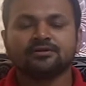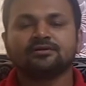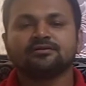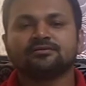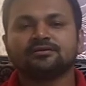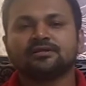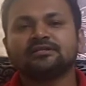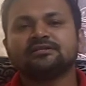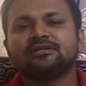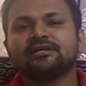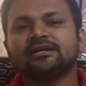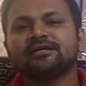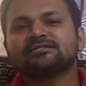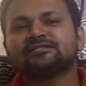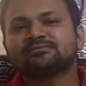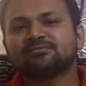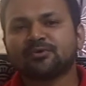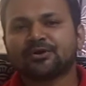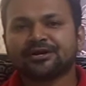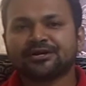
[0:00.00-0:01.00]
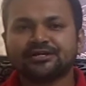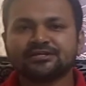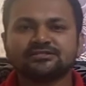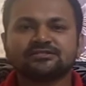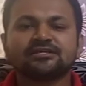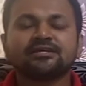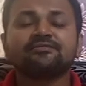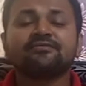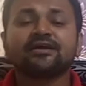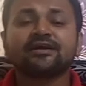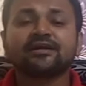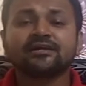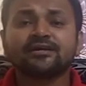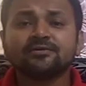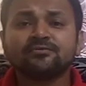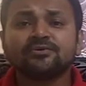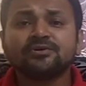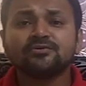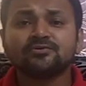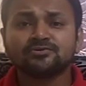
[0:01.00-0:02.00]
Then the next point is
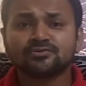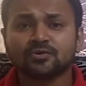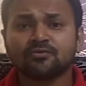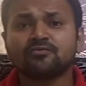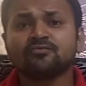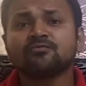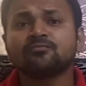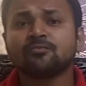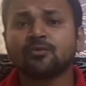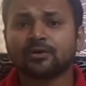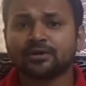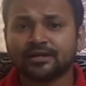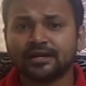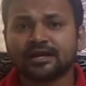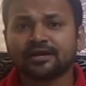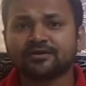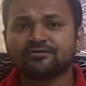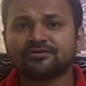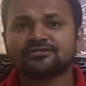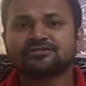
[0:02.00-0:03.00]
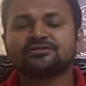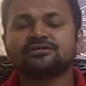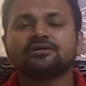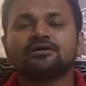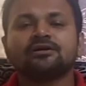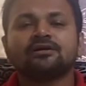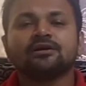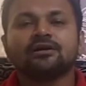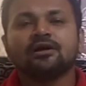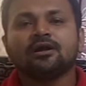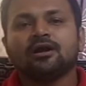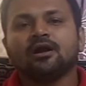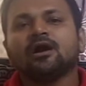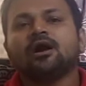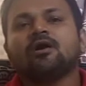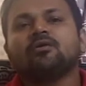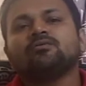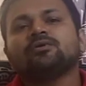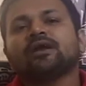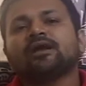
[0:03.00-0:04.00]
effective use of body language.
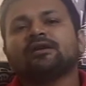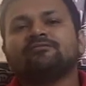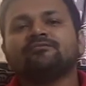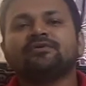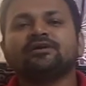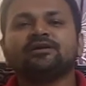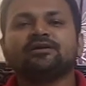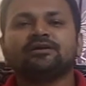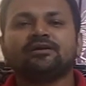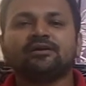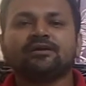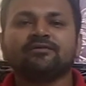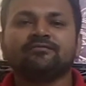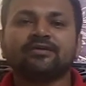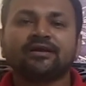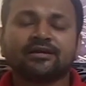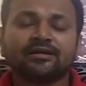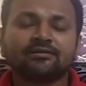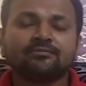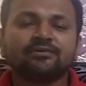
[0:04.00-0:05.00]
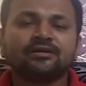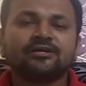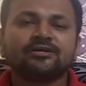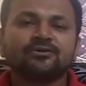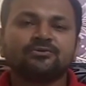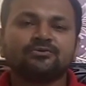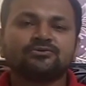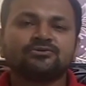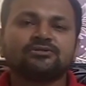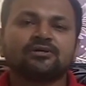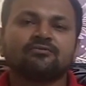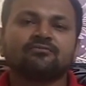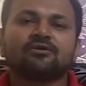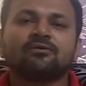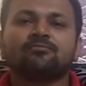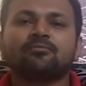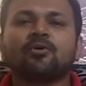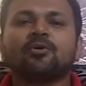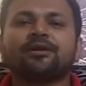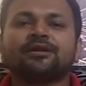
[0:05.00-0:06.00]
How can we effectively use our
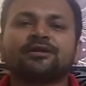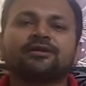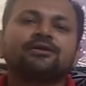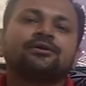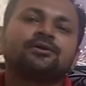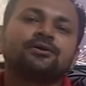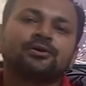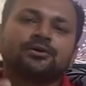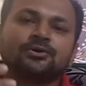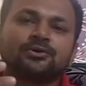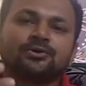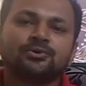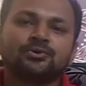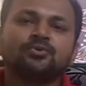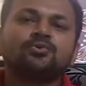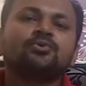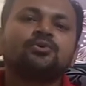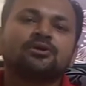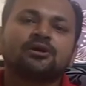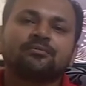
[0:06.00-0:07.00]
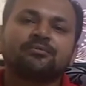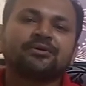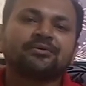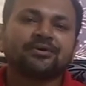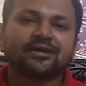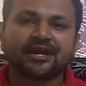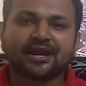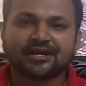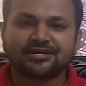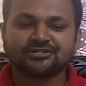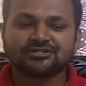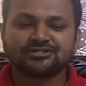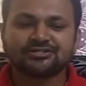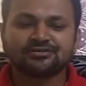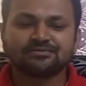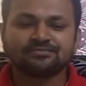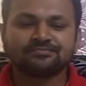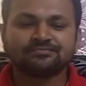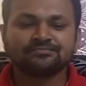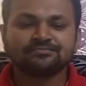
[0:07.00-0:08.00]
body to communicate?
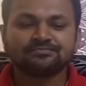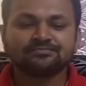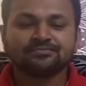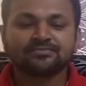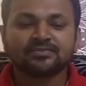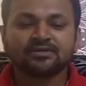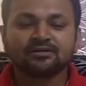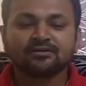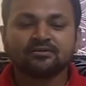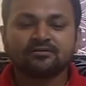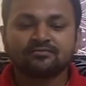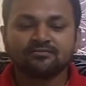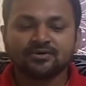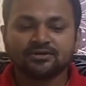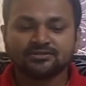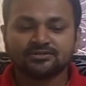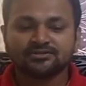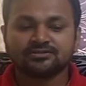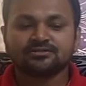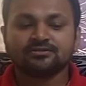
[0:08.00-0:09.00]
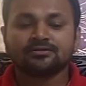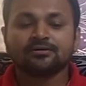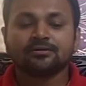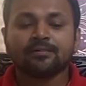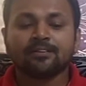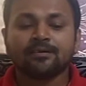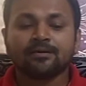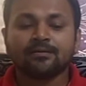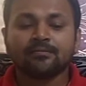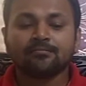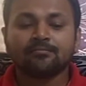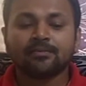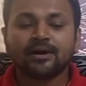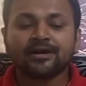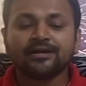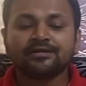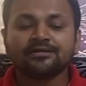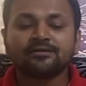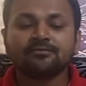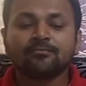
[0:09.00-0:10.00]
First,
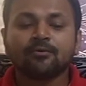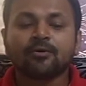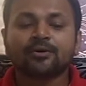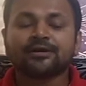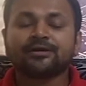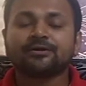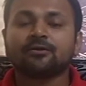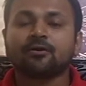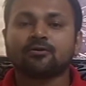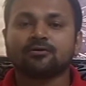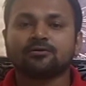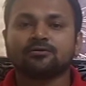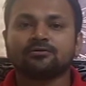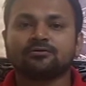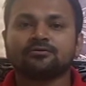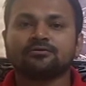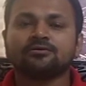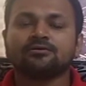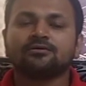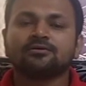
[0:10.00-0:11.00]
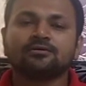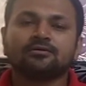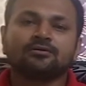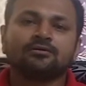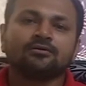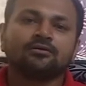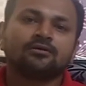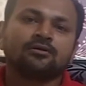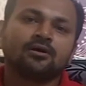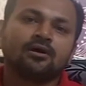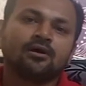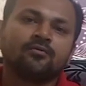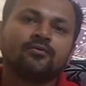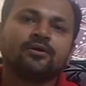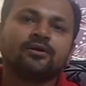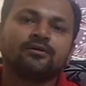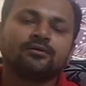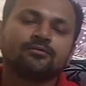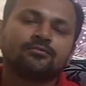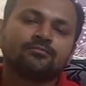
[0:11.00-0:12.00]
mind the body talk.
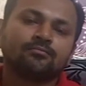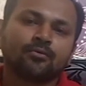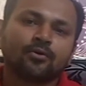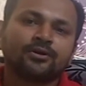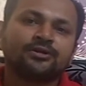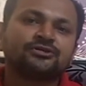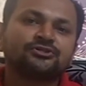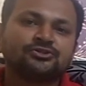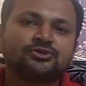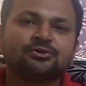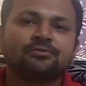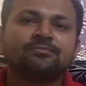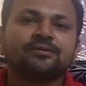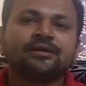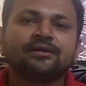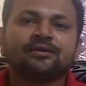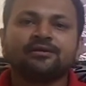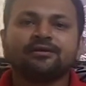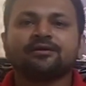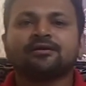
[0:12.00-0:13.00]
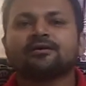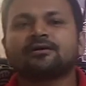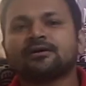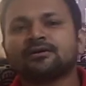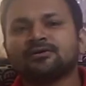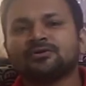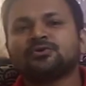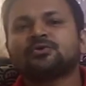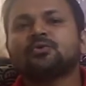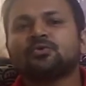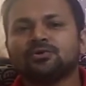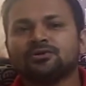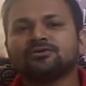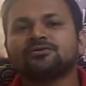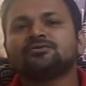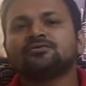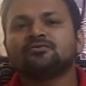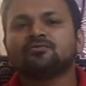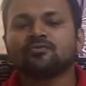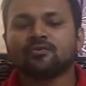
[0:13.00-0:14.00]
Our body should be controlled
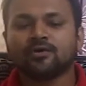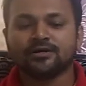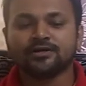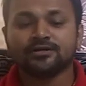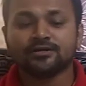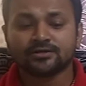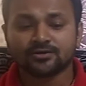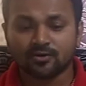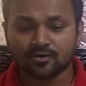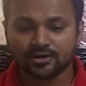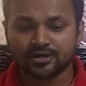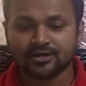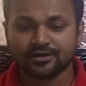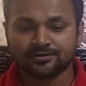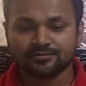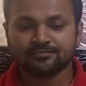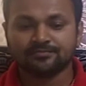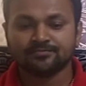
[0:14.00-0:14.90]
while talking.